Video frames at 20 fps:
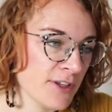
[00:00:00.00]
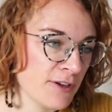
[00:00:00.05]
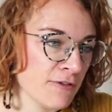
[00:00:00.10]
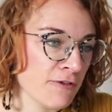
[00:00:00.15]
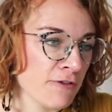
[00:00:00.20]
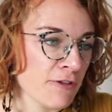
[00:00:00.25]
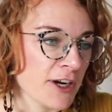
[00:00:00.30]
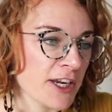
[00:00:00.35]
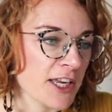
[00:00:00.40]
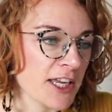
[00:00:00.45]

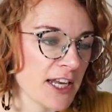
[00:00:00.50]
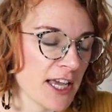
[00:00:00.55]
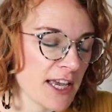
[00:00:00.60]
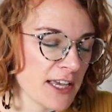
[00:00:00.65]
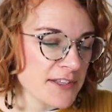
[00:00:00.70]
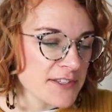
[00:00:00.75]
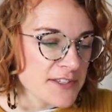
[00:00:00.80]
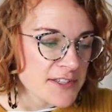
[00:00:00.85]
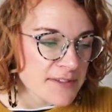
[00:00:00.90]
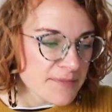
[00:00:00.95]
freaking
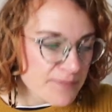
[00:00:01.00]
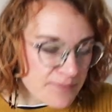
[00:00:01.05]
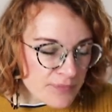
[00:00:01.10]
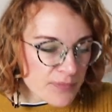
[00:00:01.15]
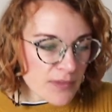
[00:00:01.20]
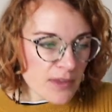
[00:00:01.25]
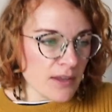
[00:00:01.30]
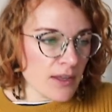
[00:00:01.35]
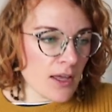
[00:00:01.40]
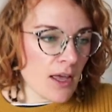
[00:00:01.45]
ace.
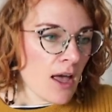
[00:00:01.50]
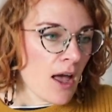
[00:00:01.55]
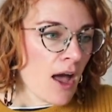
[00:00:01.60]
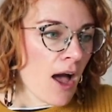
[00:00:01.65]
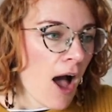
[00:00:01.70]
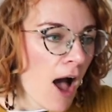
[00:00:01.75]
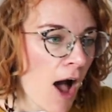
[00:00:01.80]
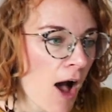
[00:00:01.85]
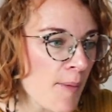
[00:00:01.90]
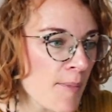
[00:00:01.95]

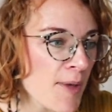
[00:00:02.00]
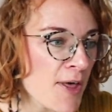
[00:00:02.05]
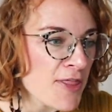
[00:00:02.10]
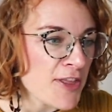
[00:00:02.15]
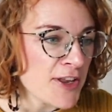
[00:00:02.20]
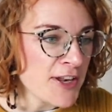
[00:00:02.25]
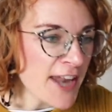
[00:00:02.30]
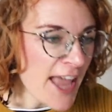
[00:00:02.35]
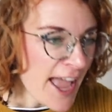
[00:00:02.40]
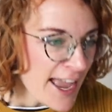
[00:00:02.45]

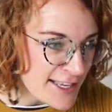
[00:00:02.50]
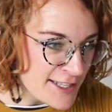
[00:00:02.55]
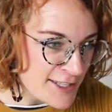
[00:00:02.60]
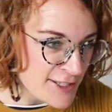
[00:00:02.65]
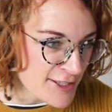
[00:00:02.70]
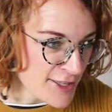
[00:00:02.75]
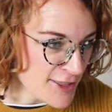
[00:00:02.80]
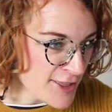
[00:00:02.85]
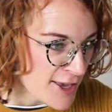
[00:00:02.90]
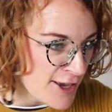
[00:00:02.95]
The
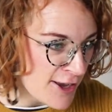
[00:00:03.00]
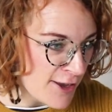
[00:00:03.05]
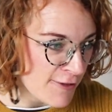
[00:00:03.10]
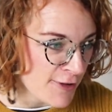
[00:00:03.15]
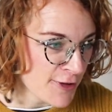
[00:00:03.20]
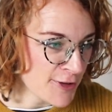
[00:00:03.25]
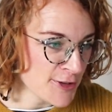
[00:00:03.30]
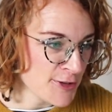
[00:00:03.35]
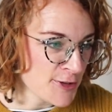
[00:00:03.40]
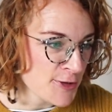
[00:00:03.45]
next thing I've
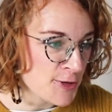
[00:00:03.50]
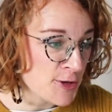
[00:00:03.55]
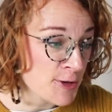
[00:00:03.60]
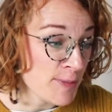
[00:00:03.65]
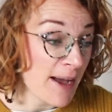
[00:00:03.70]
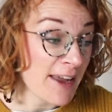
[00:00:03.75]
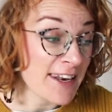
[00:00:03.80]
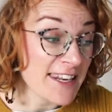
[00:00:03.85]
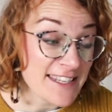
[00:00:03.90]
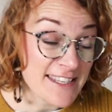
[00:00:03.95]
got to talk to you
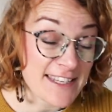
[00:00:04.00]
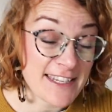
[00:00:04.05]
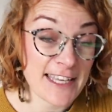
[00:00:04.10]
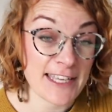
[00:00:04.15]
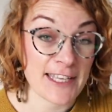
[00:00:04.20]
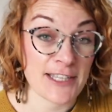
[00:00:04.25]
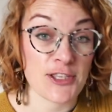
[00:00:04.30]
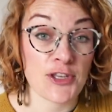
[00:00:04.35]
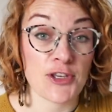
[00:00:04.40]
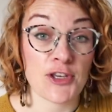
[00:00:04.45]
about
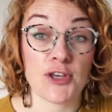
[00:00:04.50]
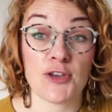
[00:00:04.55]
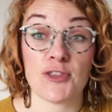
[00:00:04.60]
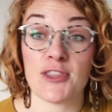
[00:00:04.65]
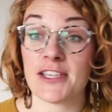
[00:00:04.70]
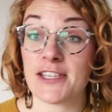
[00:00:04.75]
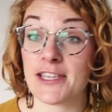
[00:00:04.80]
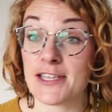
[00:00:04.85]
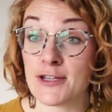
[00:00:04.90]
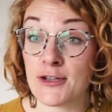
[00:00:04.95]
listening to,
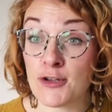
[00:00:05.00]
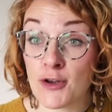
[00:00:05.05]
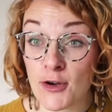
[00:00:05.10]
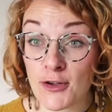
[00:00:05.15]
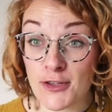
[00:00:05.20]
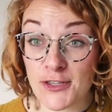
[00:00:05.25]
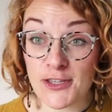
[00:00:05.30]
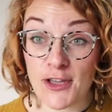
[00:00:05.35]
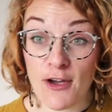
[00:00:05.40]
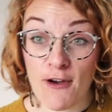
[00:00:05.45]
this is
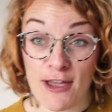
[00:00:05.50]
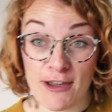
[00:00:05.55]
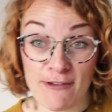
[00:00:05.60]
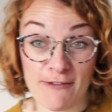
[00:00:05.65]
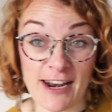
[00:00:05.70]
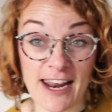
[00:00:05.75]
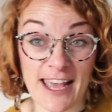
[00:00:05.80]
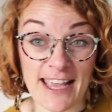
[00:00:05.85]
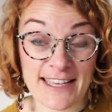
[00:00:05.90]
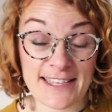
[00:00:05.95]
not sewing
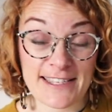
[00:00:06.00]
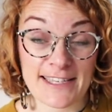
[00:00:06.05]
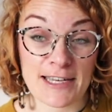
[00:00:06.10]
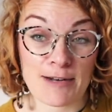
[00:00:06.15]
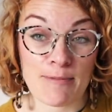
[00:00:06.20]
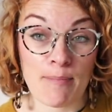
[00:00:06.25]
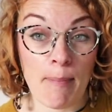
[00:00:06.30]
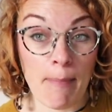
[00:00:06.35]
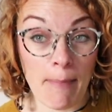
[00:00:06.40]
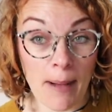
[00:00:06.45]

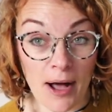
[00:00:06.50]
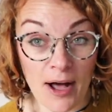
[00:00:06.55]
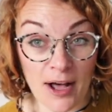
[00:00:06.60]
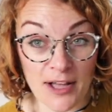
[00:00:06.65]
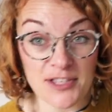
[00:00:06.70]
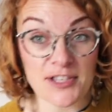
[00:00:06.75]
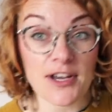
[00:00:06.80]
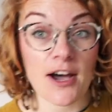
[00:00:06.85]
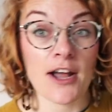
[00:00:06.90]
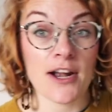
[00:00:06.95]
related,
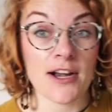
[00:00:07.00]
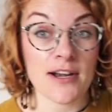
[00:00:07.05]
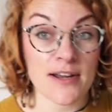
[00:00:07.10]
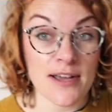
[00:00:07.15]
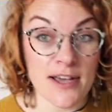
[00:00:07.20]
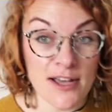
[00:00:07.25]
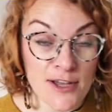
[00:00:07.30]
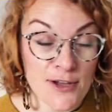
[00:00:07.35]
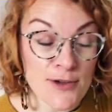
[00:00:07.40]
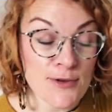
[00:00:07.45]
but I
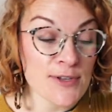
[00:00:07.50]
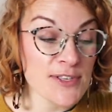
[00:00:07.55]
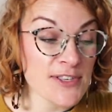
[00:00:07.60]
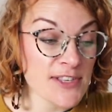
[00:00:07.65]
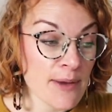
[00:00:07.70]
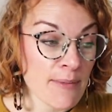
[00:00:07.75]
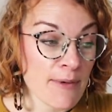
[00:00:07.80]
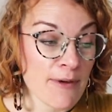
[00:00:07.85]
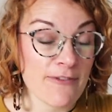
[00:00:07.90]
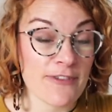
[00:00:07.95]
know
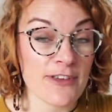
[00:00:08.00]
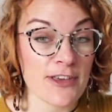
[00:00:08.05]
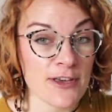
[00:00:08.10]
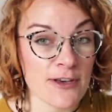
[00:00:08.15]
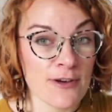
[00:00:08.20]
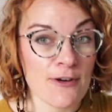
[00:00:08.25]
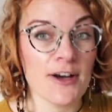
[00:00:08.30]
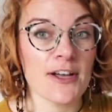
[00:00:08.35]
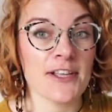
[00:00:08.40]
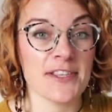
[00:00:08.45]
some of
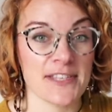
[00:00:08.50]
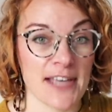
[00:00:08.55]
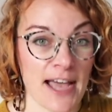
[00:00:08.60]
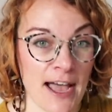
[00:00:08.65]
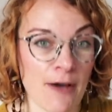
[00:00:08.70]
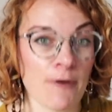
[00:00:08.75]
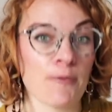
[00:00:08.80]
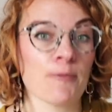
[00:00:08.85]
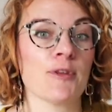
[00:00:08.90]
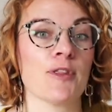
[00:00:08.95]
you are
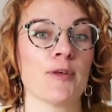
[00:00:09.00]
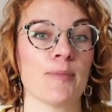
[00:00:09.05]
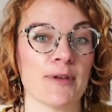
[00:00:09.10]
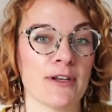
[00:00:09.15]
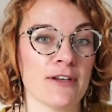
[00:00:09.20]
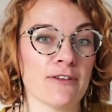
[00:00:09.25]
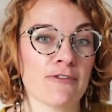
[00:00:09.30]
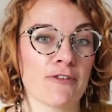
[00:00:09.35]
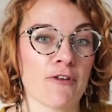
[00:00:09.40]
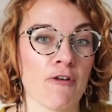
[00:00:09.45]
down with a
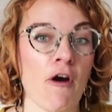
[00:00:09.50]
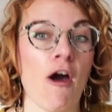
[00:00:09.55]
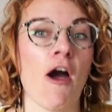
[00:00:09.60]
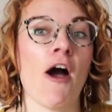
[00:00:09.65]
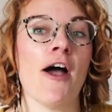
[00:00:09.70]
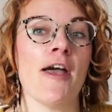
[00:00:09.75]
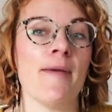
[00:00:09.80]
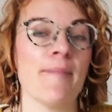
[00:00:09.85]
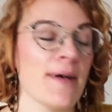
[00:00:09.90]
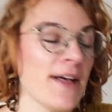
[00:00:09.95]
bit of
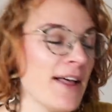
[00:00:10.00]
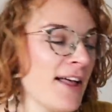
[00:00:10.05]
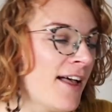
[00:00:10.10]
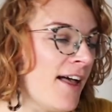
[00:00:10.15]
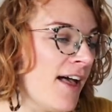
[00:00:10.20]
crime.